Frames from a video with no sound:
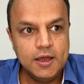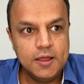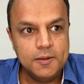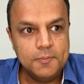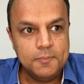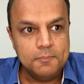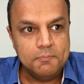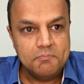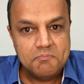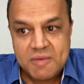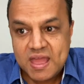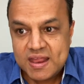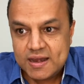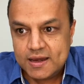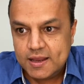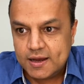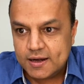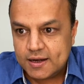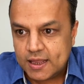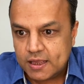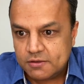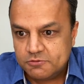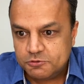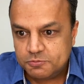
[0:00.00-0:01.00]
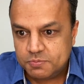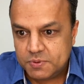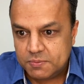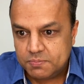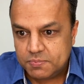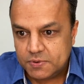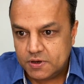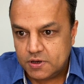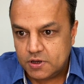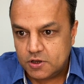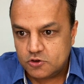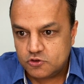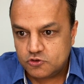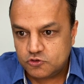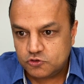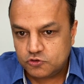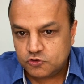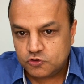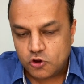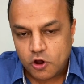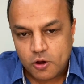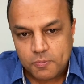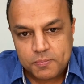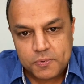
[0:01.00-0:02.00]
Many a times people
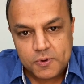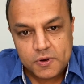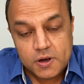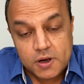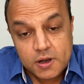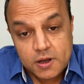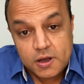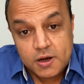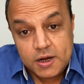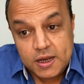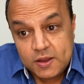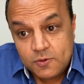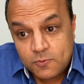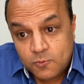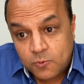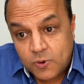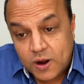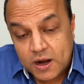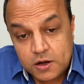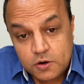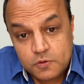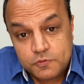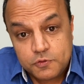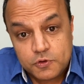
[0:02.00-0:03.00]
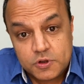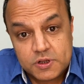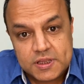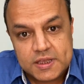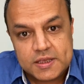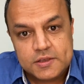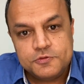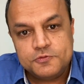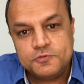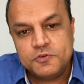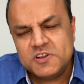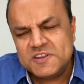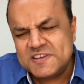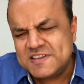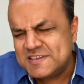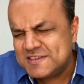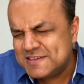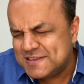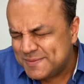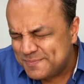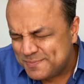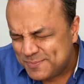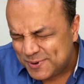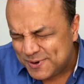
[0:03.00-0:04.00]
stop learning wonderful things for the
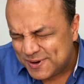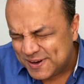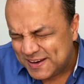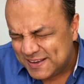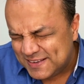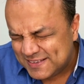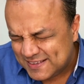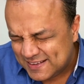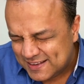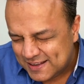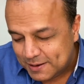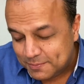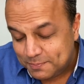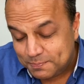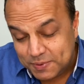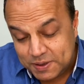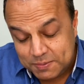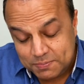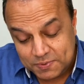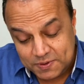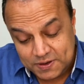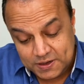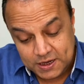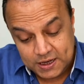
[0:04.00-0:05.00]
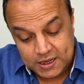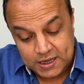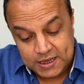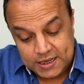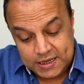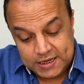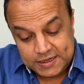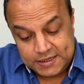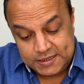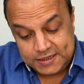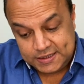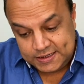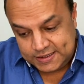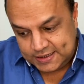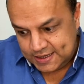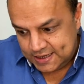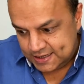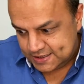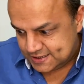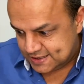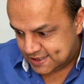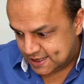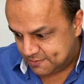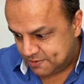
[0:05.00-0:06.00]
simple reason that people
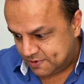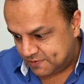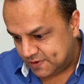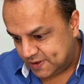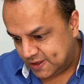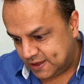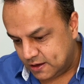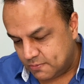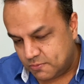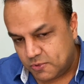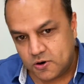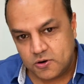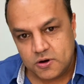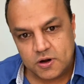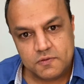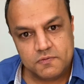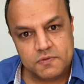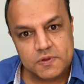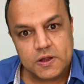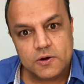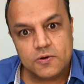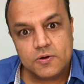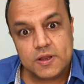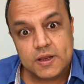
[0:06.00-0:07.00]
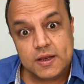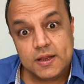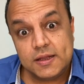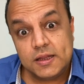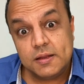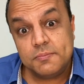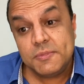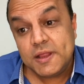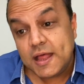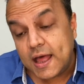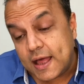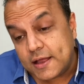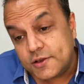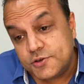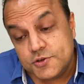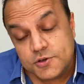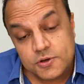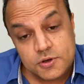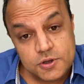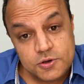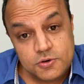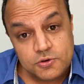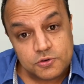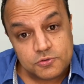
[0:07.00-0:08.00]
teach them everything about it without telling them the
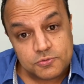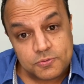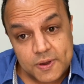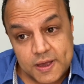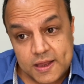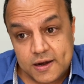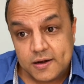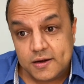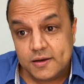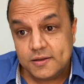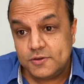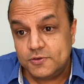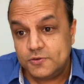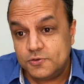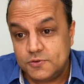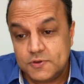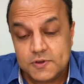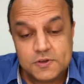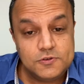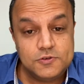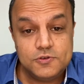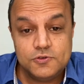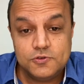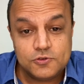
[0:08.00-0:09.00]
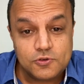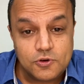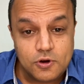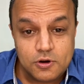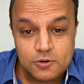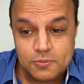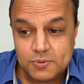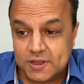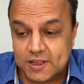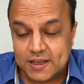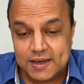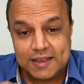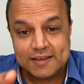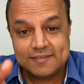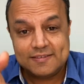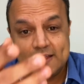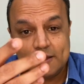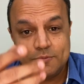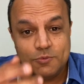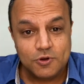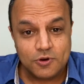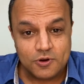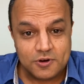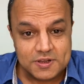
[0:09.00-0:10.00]
actual use, where it is used. It's used all over there. Next
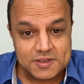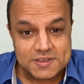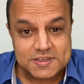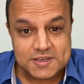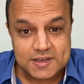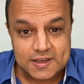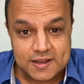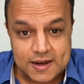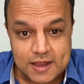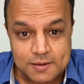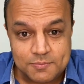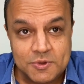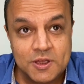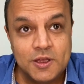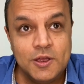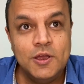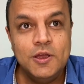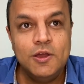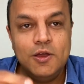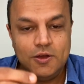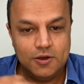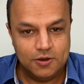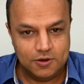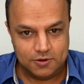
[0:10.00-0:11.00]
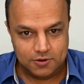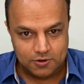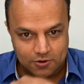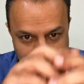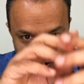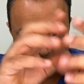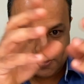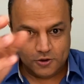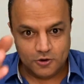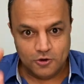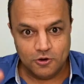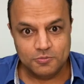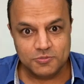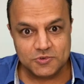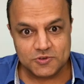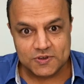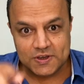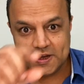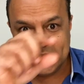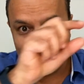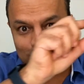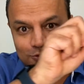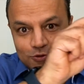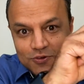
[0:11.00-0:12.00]
time you're on Instagram, on your home
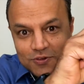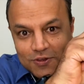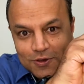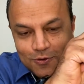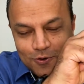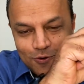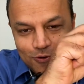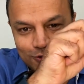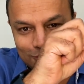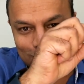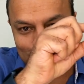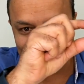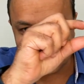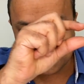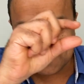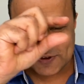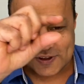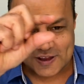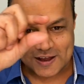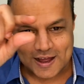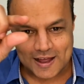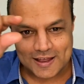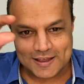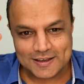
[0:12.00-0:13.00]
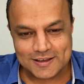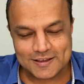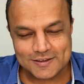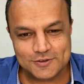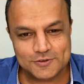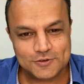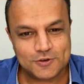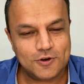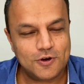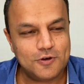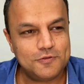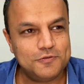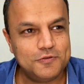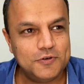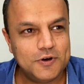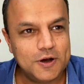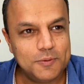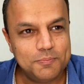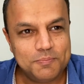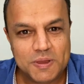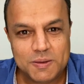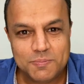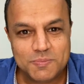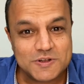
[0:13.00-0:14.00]
screen, you see all those icons
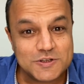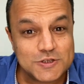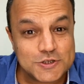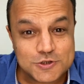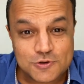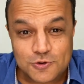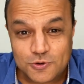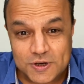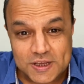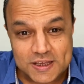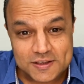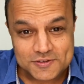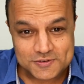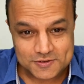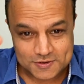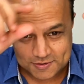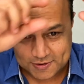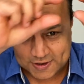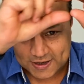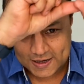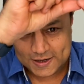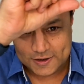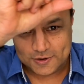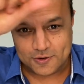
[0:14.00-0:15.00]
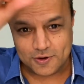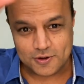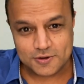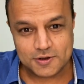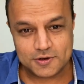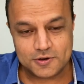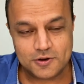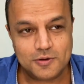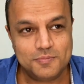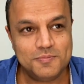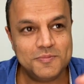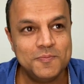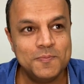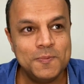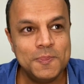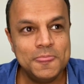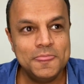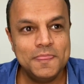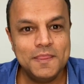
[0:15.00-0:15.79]
of people's stories, right? On the top.